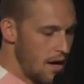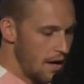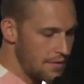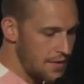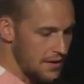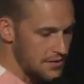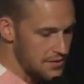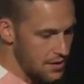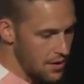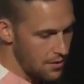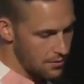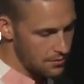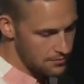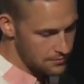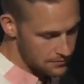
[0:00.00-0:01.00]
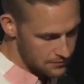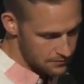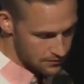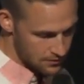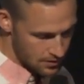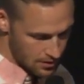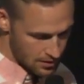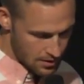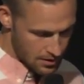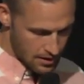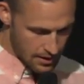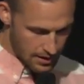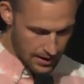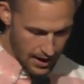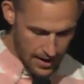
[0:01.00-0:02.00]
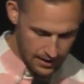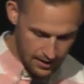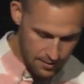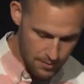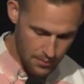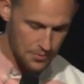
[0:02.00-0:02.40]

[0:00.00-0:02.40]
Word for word: I think so. And I didn't come